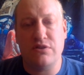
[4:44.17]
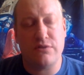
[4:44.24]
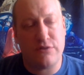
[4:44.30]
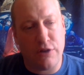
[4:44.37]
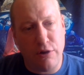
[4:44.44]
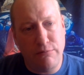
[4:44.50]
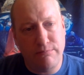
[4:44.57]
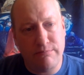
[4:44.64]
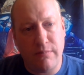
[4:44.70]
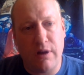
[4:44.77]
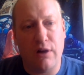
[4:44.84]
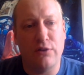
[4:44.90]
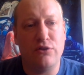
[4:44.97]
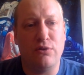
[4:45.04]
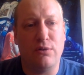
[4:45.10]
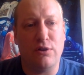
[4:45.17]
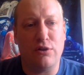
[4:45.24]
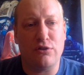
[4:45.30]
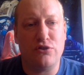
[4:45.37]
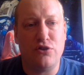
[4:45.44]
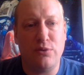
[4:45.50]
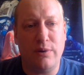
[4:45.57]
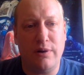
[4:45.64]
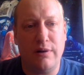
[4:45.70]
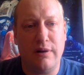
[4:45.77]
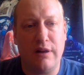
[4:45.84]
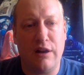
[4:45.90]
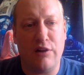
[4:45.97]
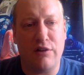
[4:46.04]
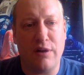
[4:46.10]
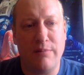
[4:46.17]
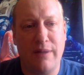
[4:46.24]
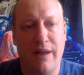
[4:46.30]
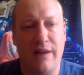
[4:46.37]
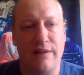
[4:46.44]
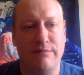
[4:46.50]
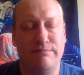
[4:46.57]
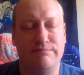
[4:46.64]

So I'll do a little tour and I'll come back.